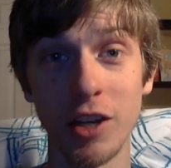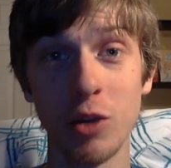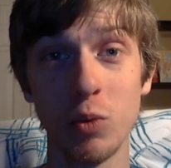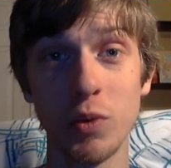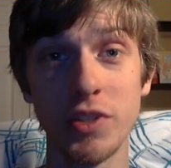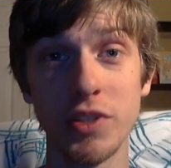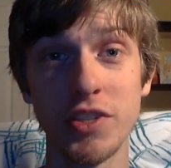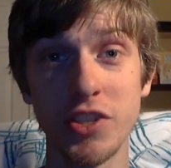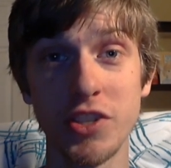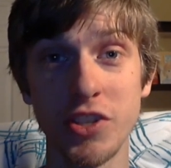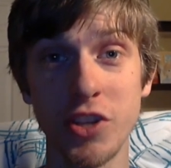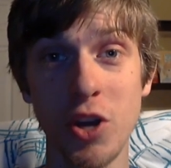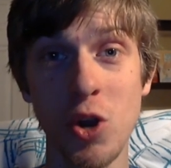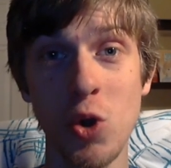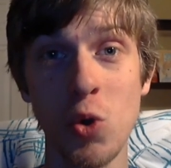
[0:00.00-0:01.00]
It was
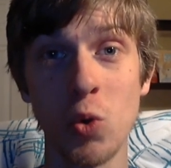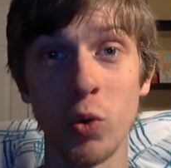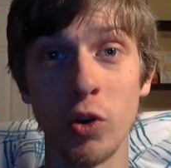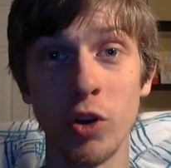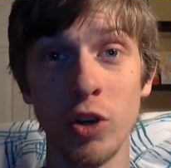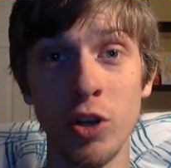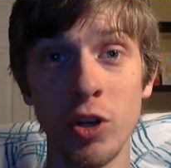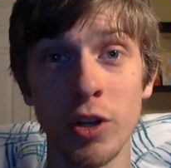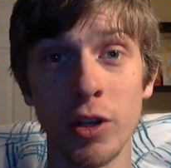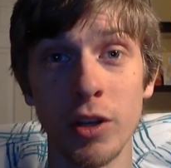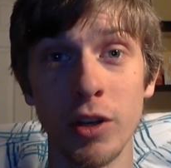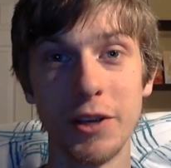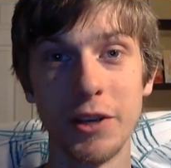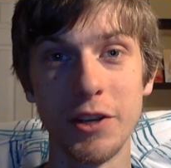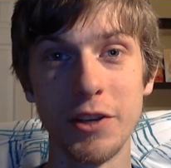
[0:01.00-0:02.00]
so
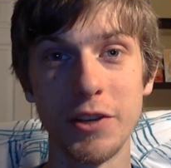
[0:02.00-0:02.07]
good.